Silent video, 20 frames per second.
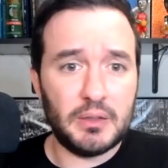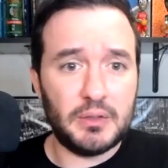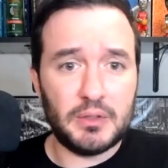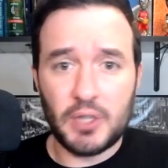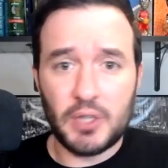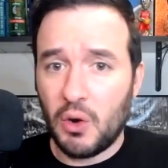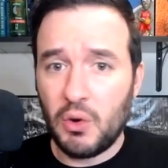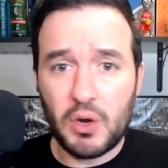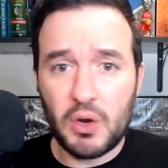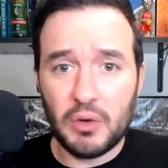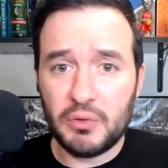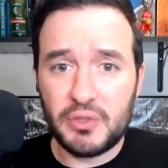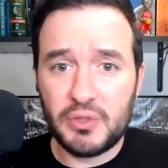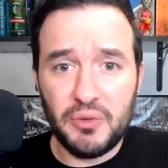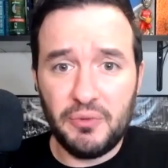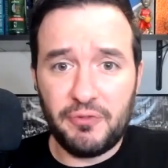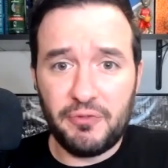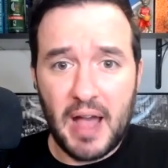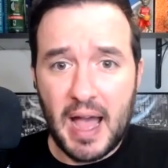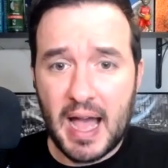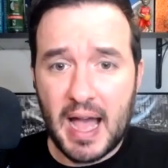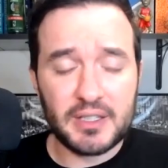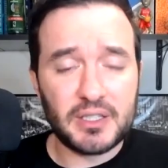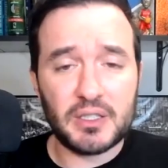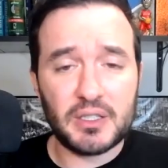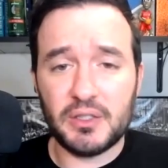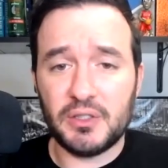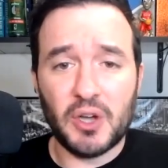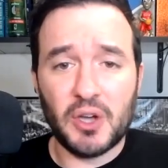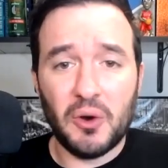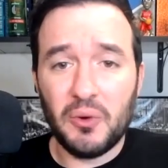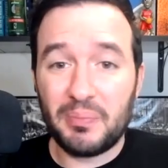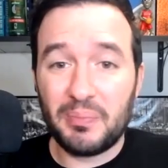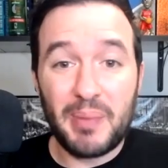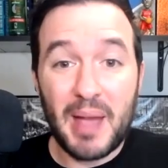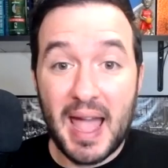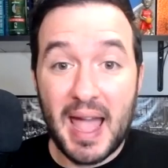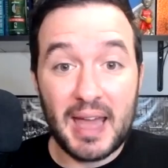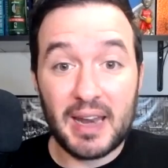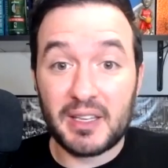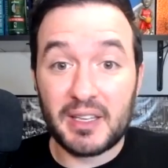Don't go too fast. Don't panic.